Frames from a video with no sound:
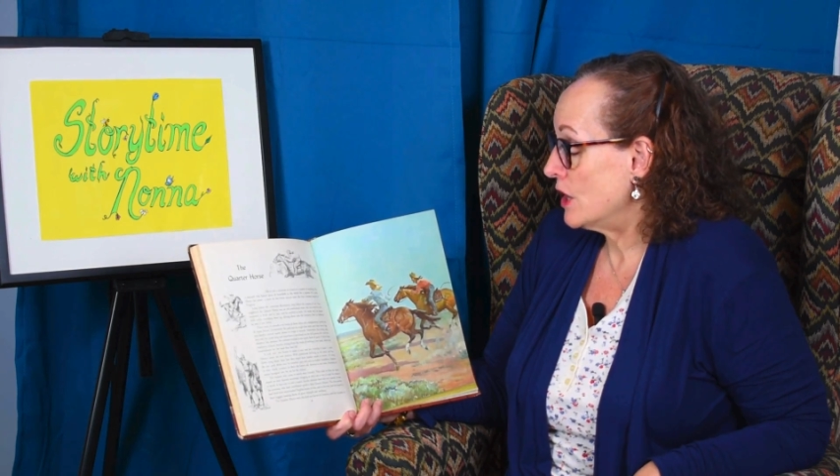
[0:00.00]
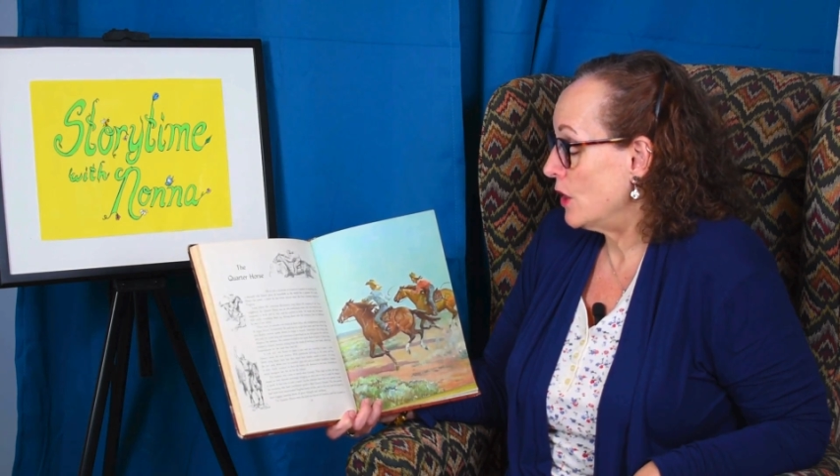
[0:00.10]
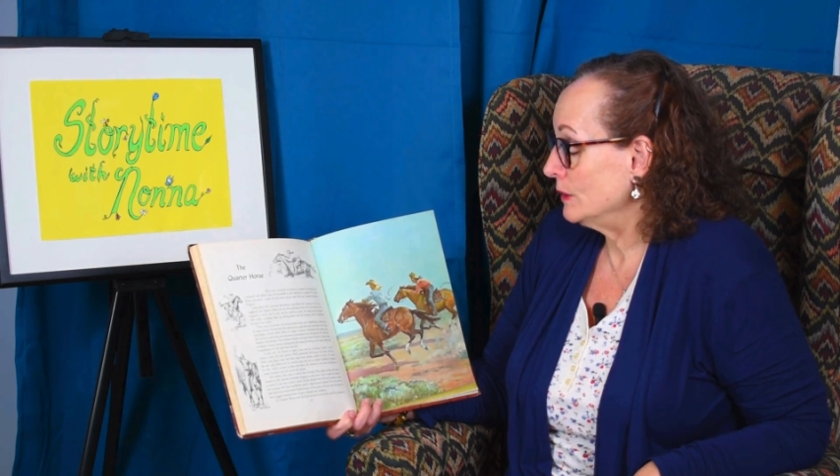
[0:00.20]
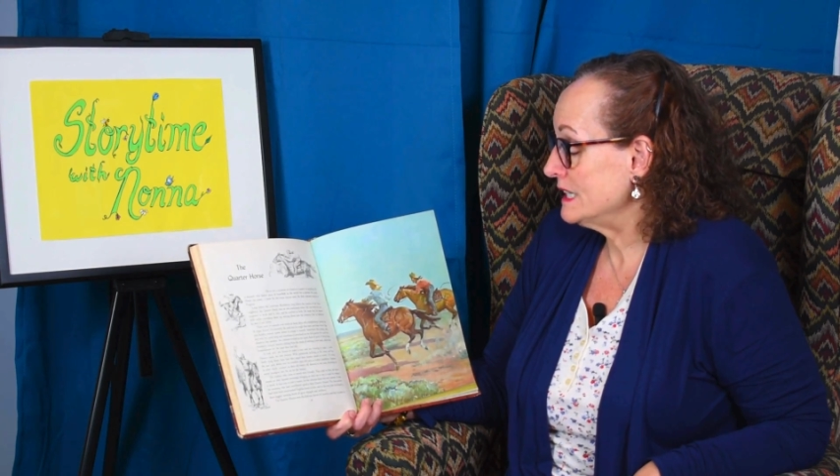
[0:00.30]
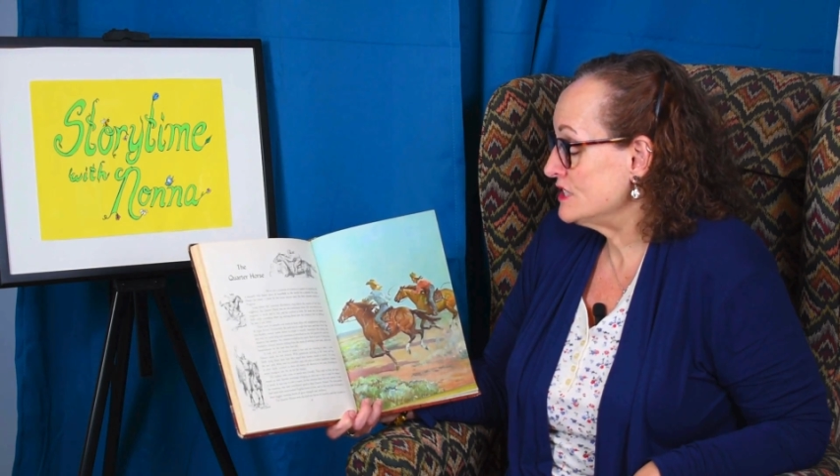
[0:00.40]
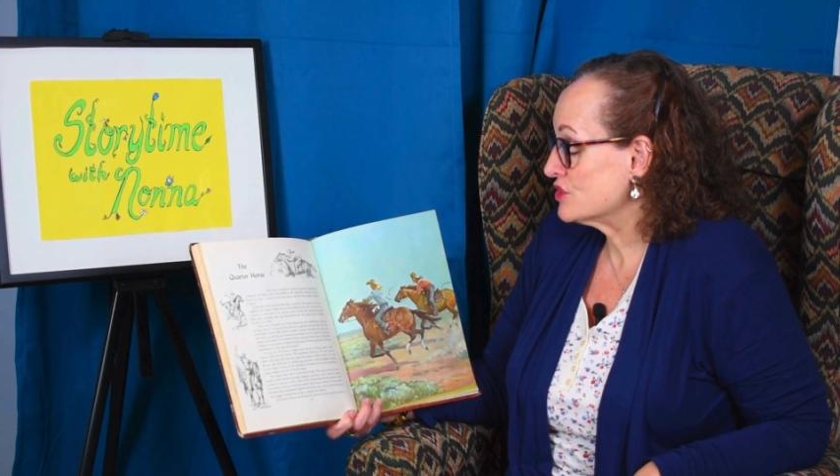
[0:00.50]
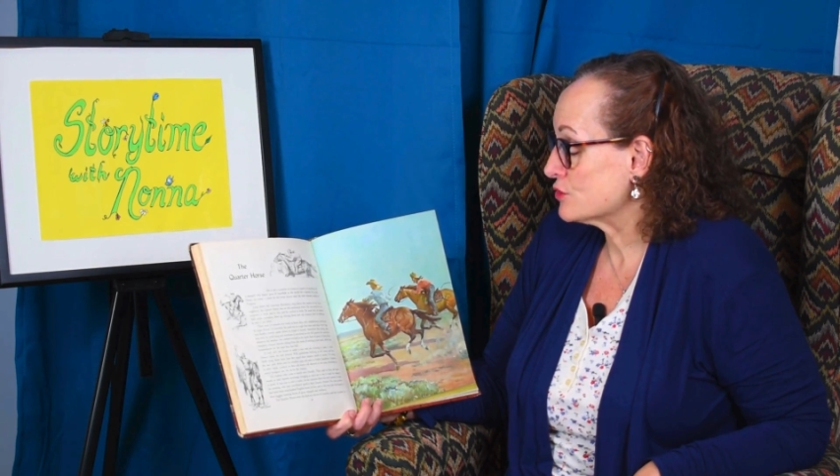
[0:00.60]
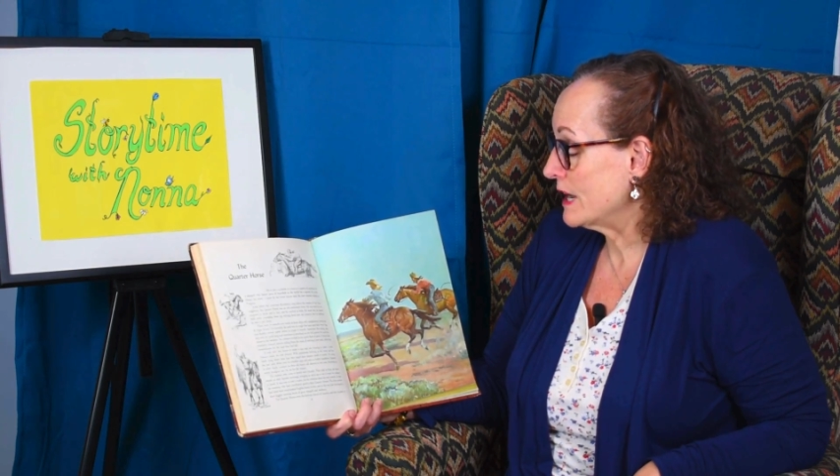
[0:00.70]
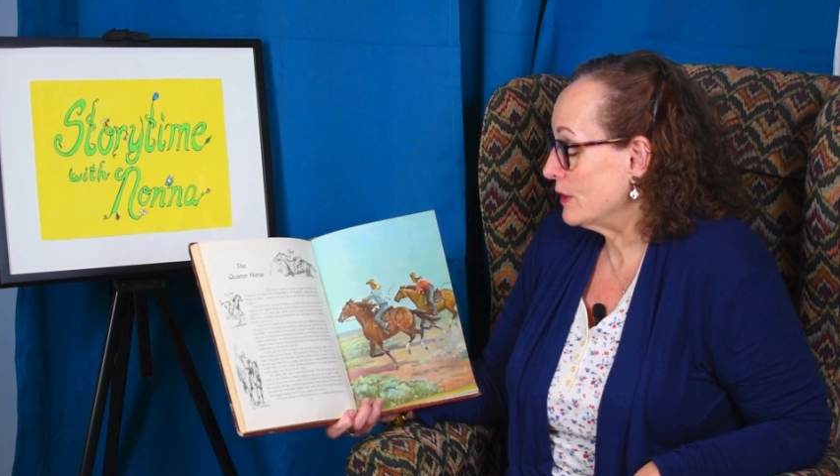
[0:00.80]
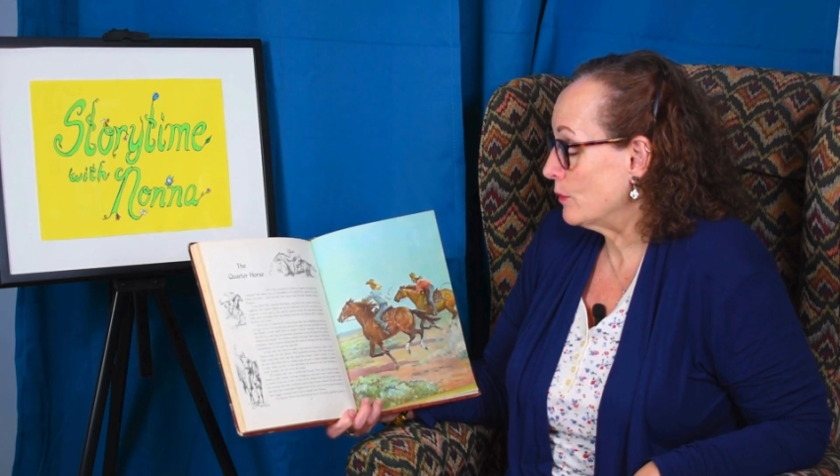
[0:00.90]
only
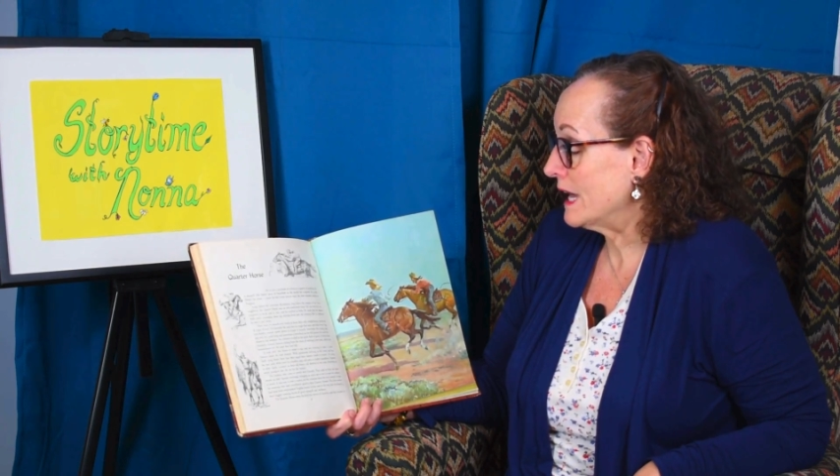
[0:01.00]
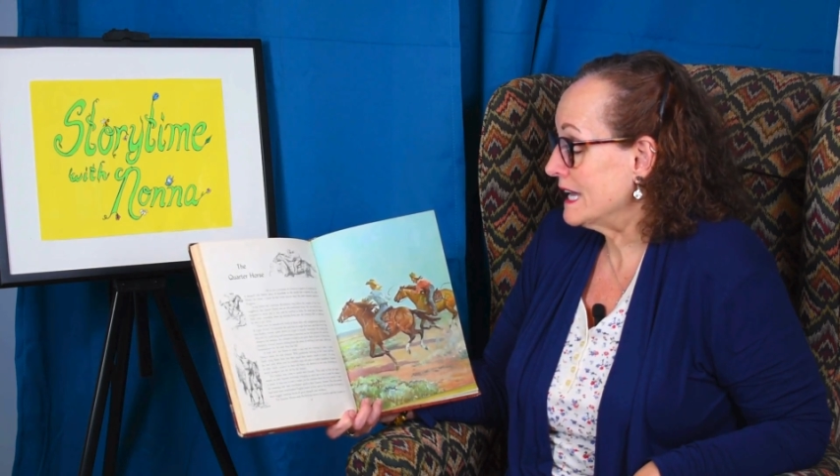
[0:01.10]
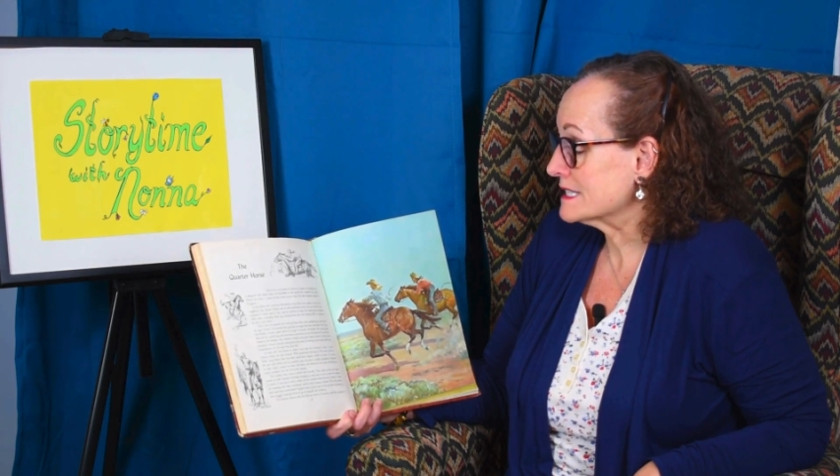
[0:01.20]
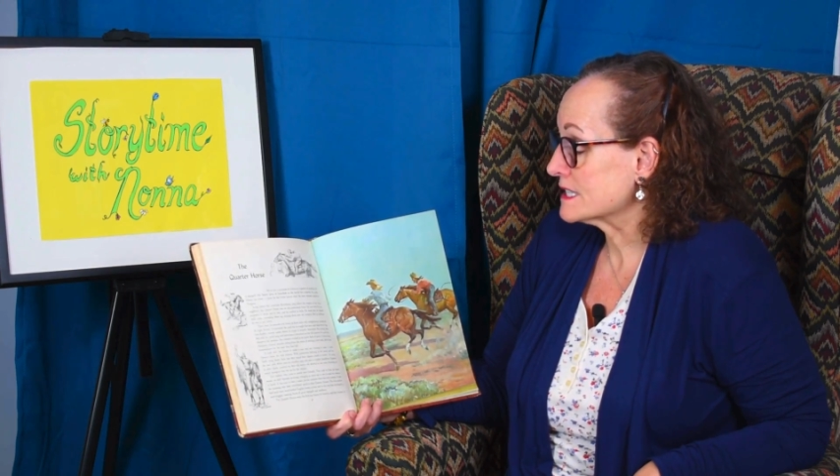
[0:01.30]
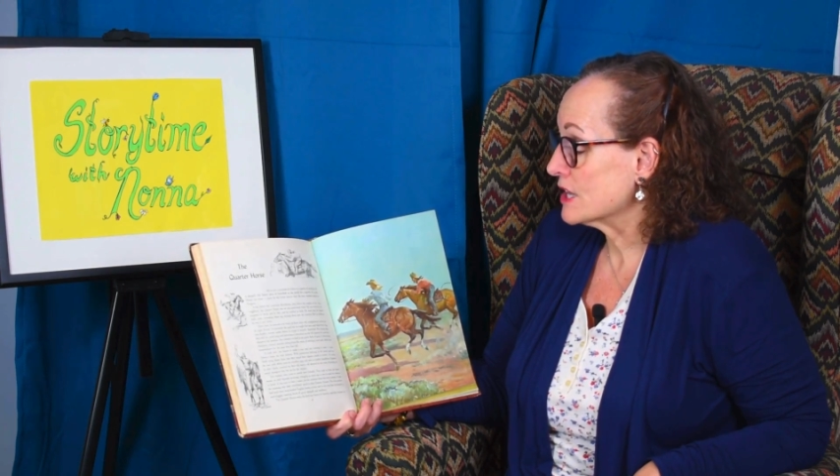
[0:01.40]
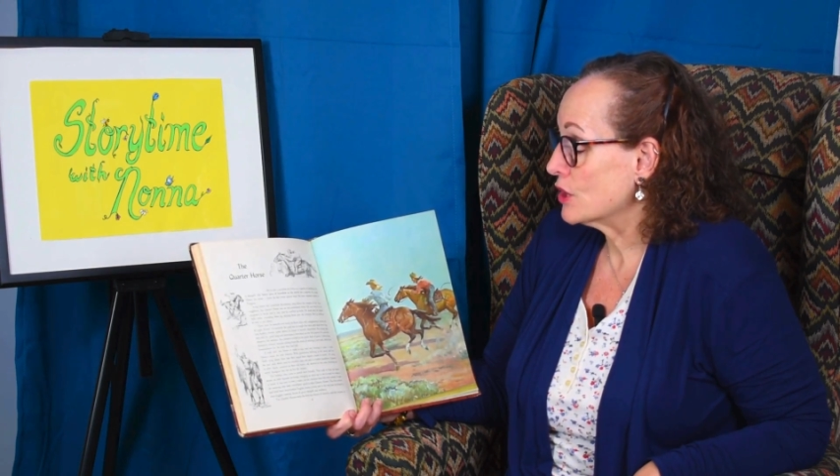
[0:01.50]
straightaways